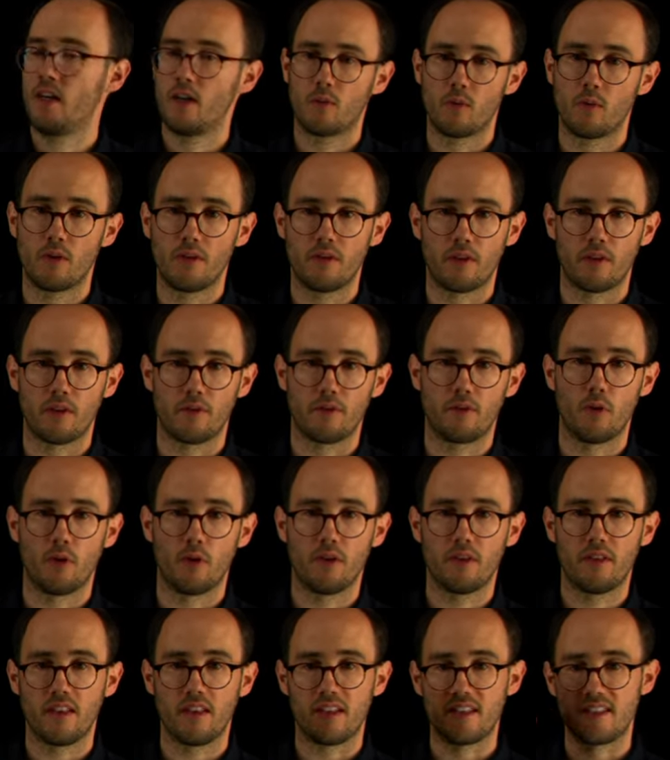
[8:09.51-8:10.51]
with the
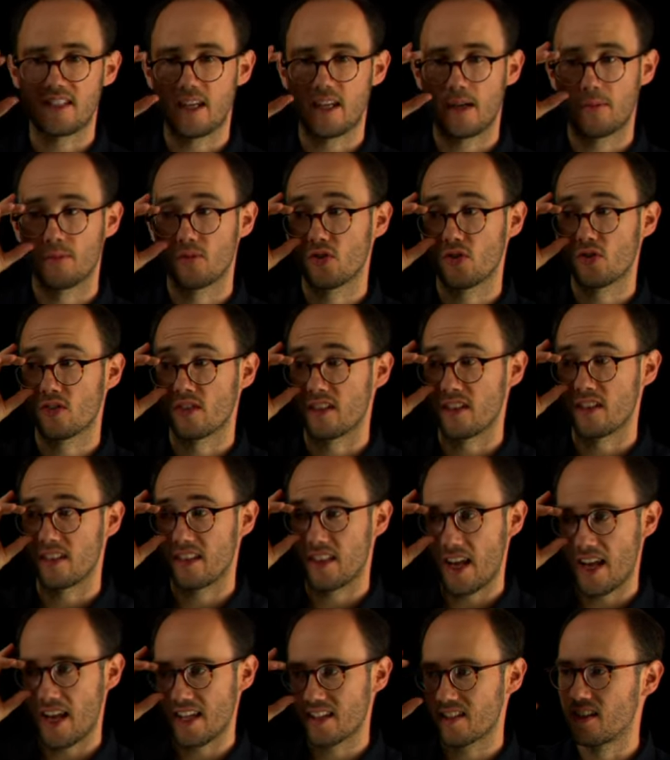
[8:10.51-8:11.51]
fourth assumption
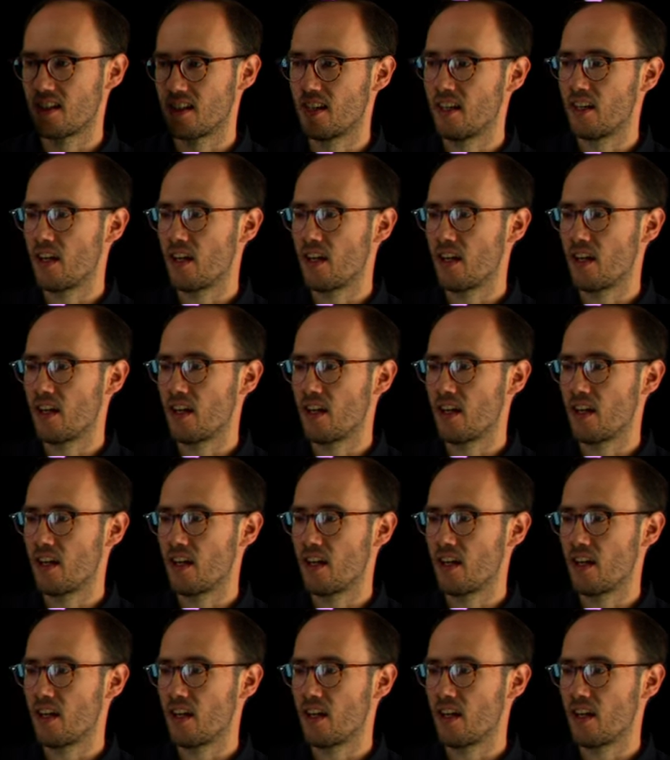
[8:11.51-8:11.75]
that